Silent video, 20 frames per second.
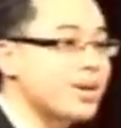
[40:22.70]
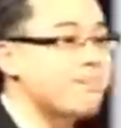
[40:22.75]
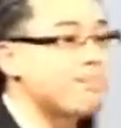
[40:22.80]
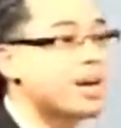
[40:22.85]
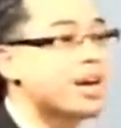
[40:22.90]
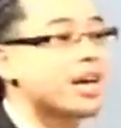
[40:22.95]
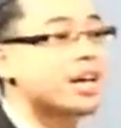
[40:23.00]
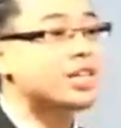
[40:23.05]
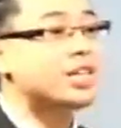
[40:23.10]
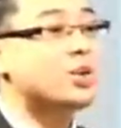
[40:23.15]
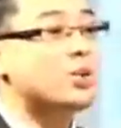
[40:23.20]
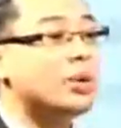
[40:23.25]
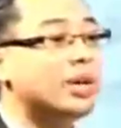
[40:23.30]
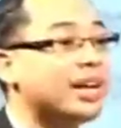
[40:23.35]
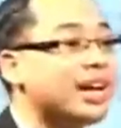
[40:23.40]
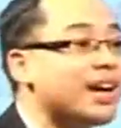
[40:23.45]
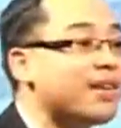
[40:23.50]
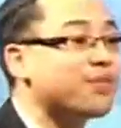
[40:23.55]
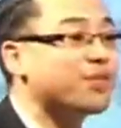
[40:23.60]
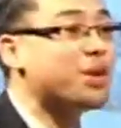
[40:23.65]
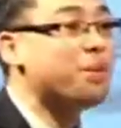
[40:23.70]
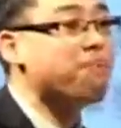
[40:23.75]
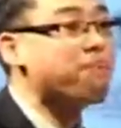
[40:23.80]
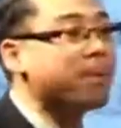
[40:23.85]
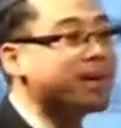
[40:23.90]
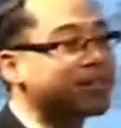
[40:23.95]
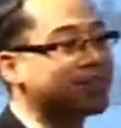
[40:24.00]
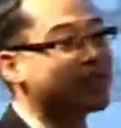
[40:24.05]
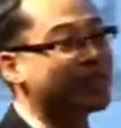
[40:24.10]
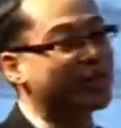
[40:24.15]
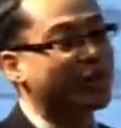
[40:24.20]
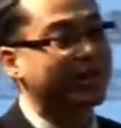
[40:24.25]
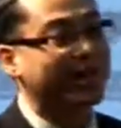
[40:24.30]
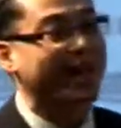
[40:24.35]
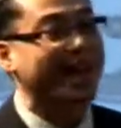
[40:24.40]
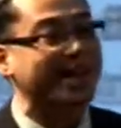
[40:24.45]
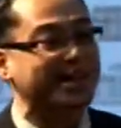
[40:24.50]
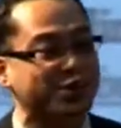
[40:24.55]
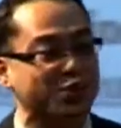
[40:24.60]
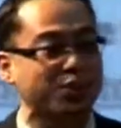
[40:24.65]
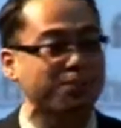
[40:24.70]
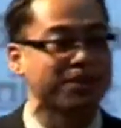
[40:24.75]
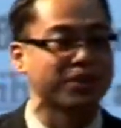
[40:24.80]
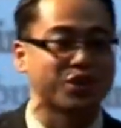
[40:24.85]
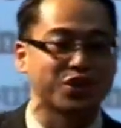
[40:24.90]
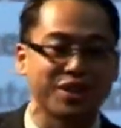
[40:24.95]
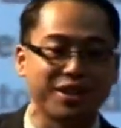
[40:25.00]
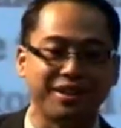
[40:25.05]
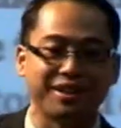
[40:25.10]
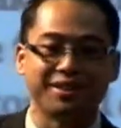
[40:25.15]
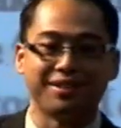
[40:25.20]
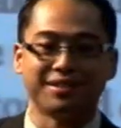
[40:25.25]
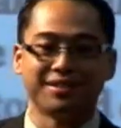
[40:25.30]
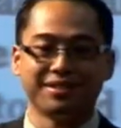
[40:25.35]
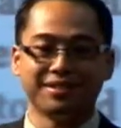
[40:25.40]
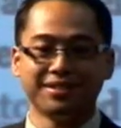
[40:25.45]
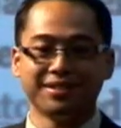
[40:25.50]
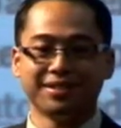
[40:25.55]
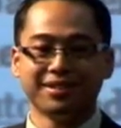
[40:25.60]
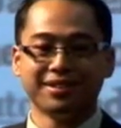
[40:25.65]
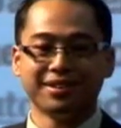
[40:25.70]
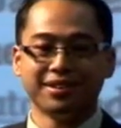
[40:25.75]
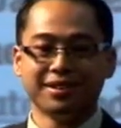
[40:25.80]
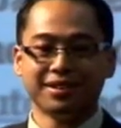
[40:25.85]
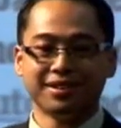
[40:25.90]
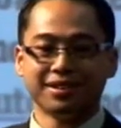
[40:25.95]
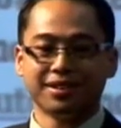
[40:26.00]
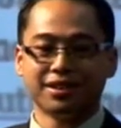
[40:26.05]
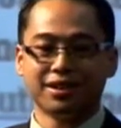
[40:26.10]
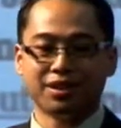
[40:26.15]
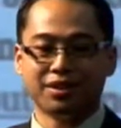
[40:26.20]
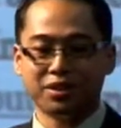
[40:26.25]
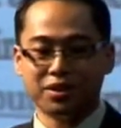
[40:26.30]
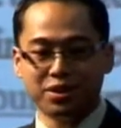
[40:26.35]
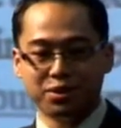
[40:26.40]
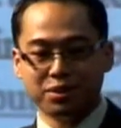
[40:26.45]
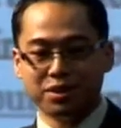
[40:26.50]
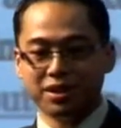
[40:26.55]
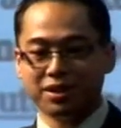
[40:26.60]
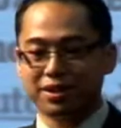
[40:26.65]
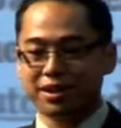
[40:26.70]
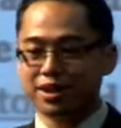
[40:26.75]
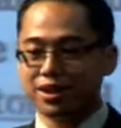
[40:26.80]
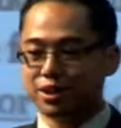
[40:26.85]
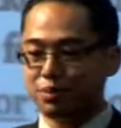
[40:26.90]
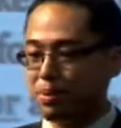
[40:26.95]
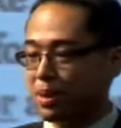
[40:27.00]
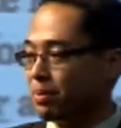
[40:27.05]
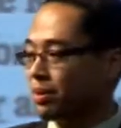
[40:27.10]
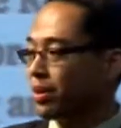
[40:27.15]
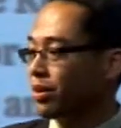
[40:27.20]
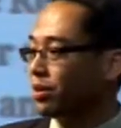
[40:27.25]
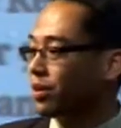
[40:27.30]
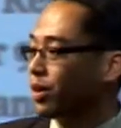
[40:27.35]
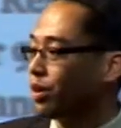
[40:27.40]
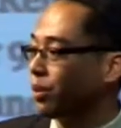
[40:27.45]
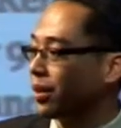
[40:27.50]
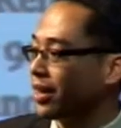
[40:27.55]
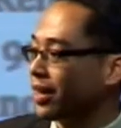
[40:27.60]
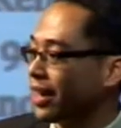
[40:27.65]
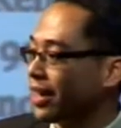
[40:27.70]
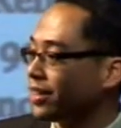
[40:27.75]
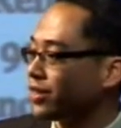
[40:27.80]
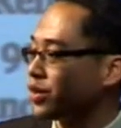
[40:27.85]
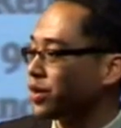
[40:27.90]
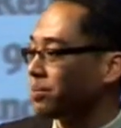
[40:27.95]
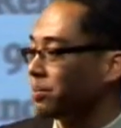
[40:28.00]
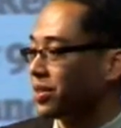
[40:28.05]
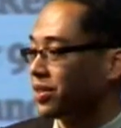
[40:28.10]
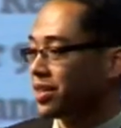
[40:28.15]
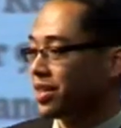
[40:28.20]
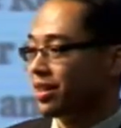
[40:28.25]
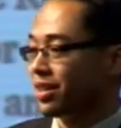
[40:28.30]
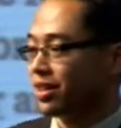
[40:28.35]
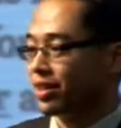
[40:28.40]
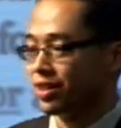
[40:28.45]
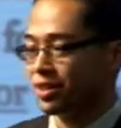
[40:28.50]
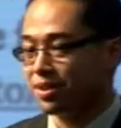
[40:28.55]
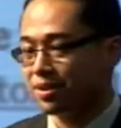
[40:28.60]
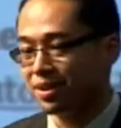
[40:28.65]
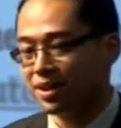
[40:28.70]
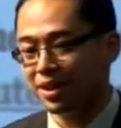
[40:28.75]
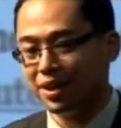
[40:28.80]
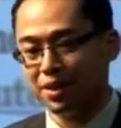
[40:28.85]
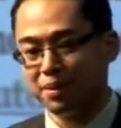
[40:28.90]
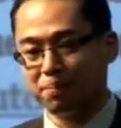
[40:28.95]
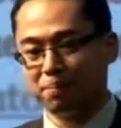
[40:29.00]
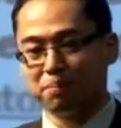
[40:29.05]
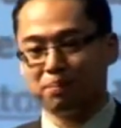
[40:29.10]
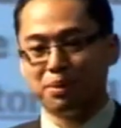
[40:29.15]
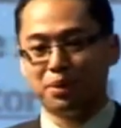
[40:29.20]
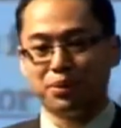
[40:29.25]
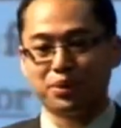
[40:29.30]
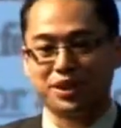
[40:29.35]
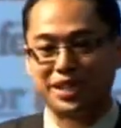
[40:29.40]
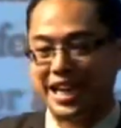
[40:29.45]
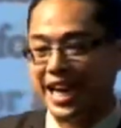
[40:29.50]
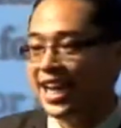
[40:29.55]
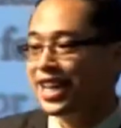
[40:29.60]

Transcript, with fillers: them, you left a message on the answering machine. Now, you young kids maybe don't know what an answering machine is, but it was